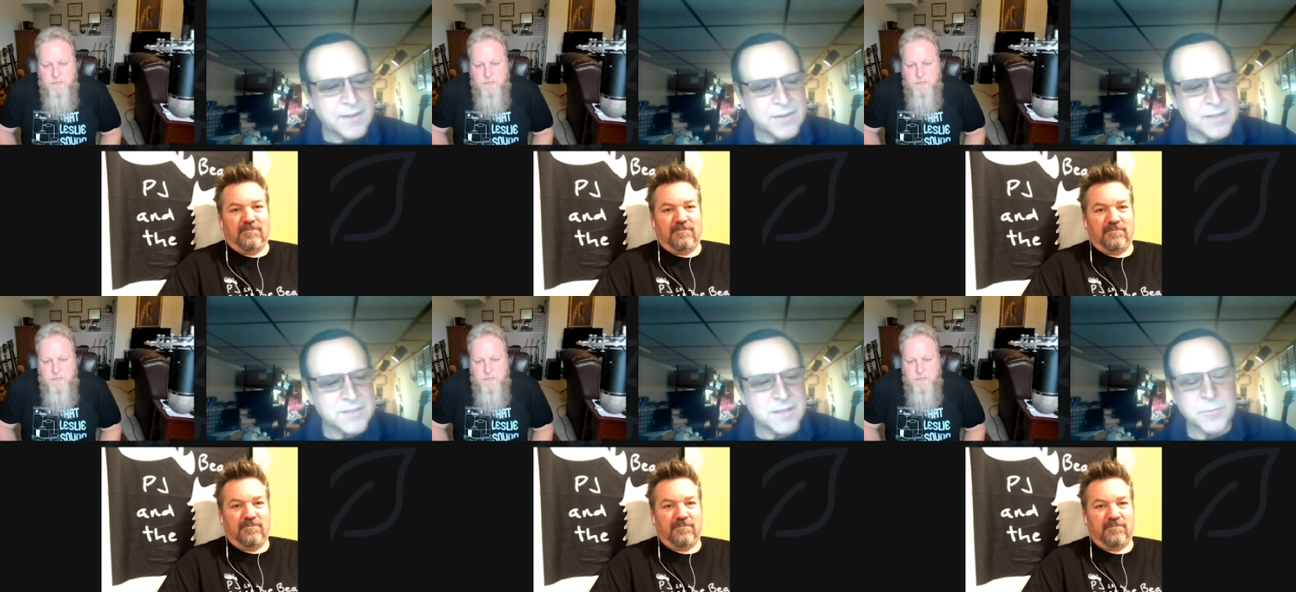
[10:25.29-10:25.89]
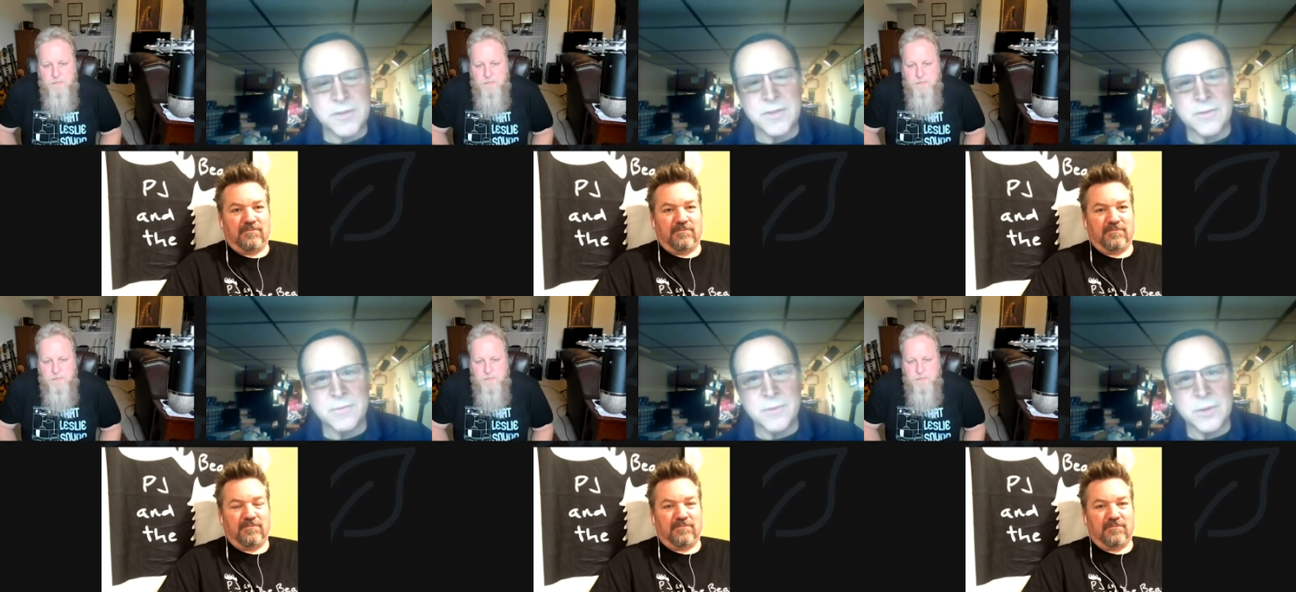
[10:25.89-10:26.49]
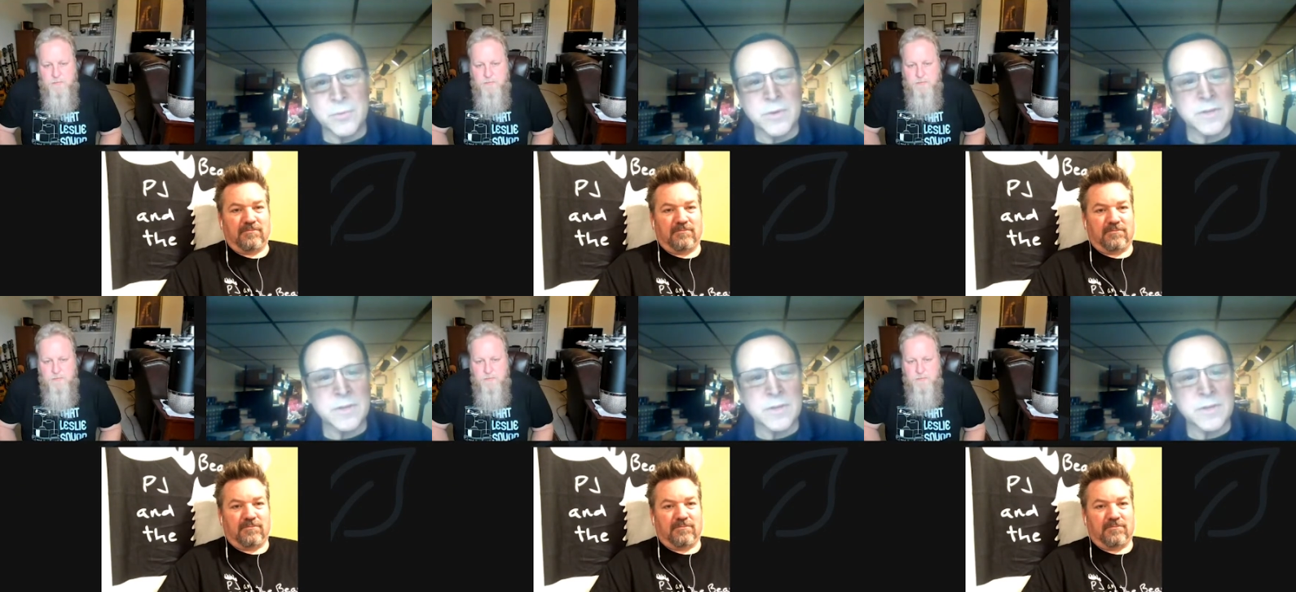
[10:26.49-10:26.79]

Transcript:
Speaker 1: you know, next thing we knew, we were